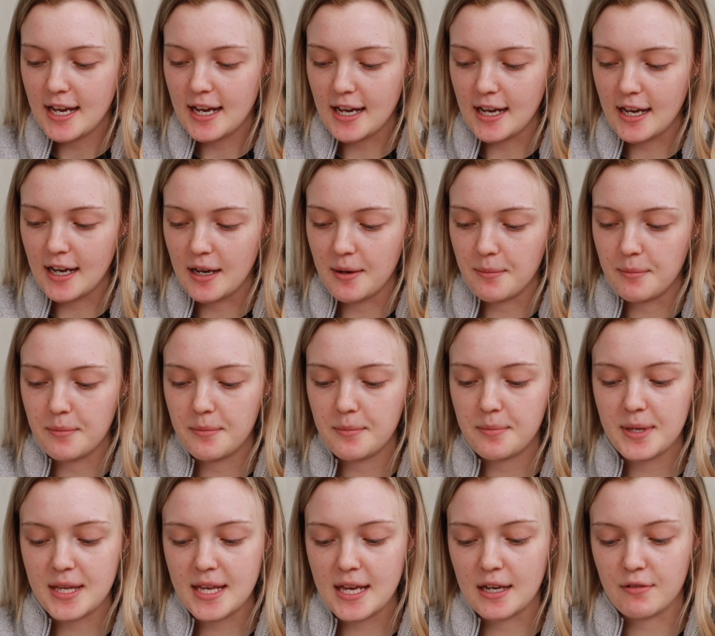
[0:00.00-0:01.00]
Um,
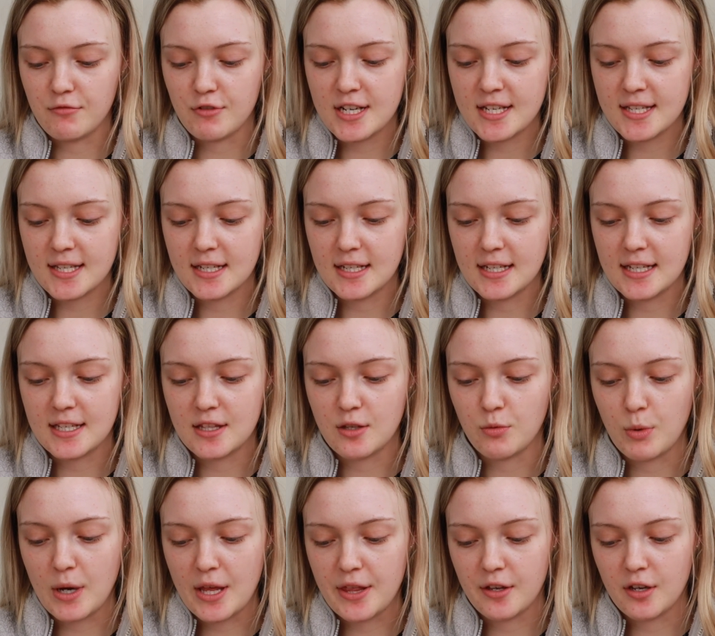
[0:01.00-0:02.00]
but yeah, recently the
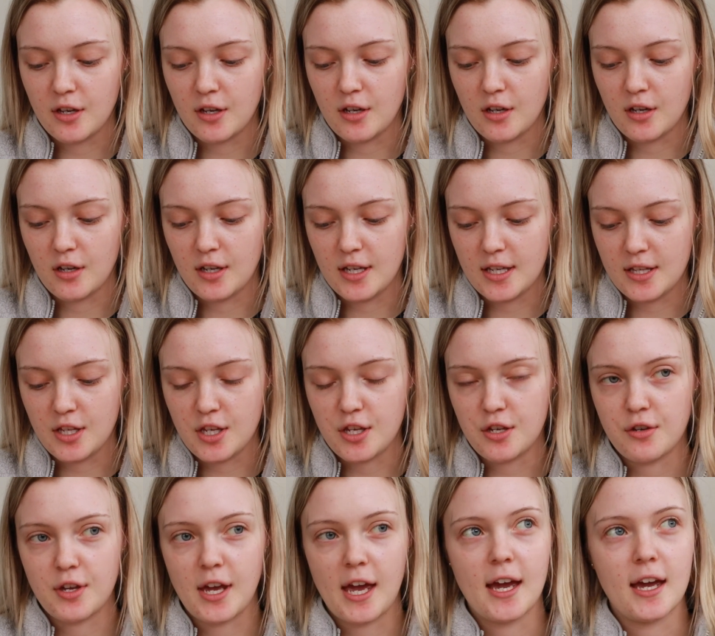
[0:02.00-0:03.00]
weather in
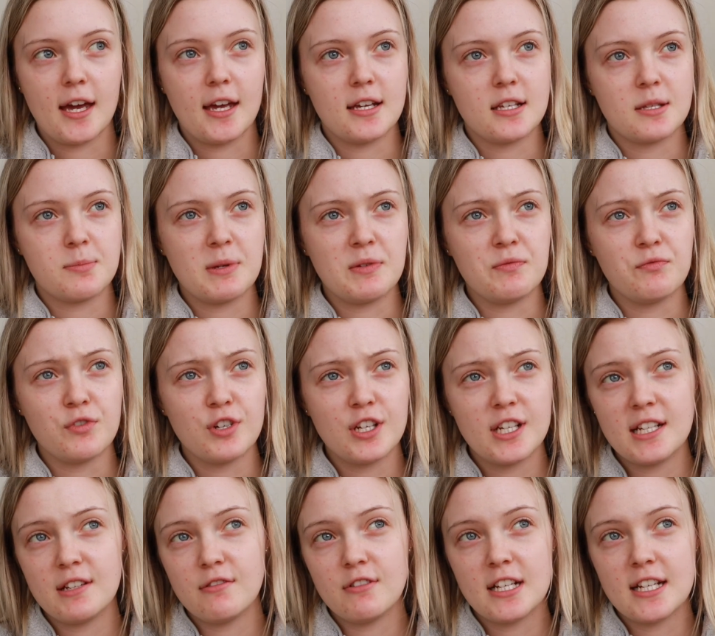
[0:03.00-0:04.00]
the UK has been
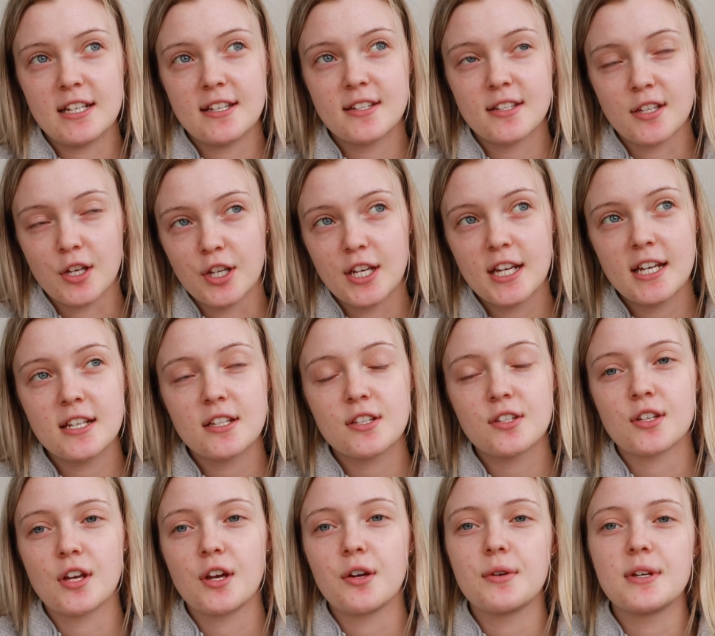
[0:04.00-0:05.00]
really, really sunny,
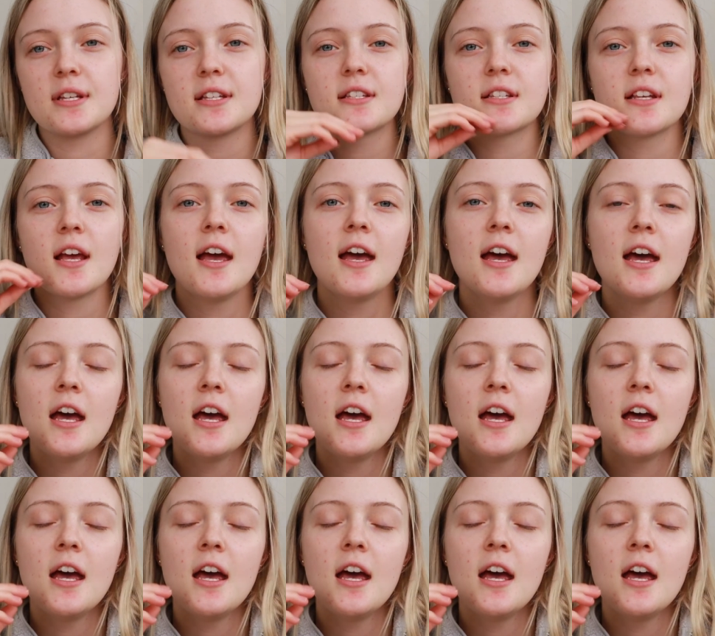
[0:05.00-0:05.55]
so it's